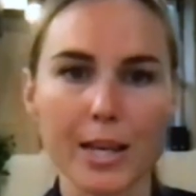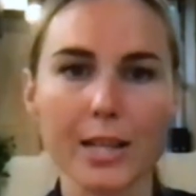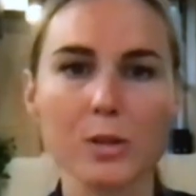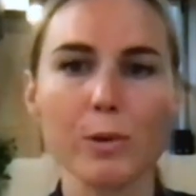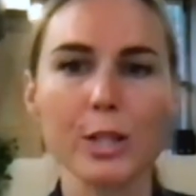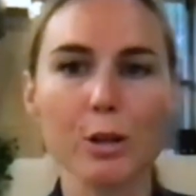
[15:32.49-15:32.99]

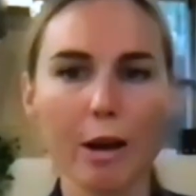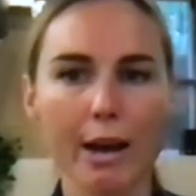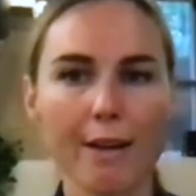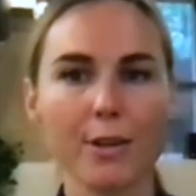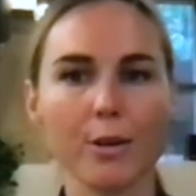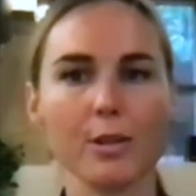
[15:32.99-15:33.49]
Because once you
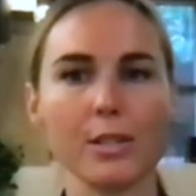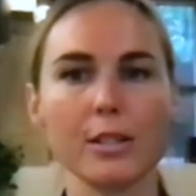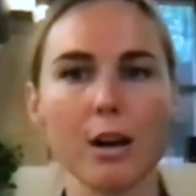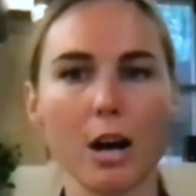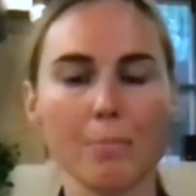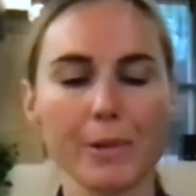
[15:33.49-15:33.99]
have
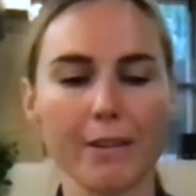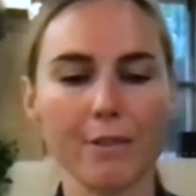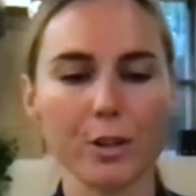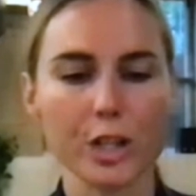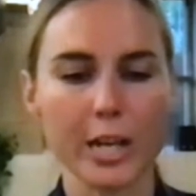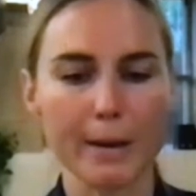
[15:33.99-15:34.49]
those top
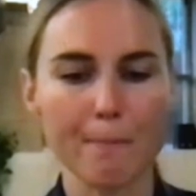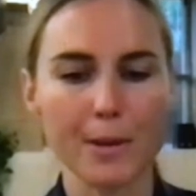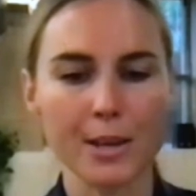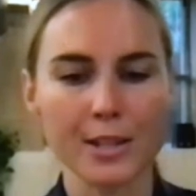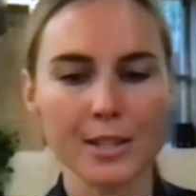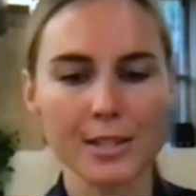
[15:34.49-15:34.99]
level
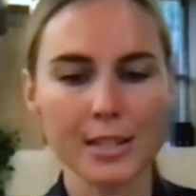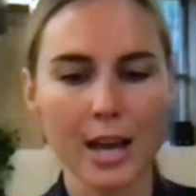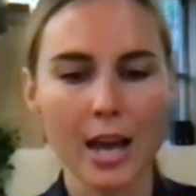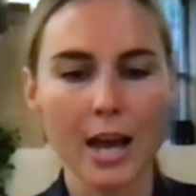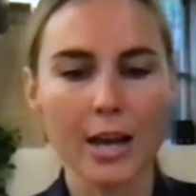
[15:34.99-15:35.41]
champions,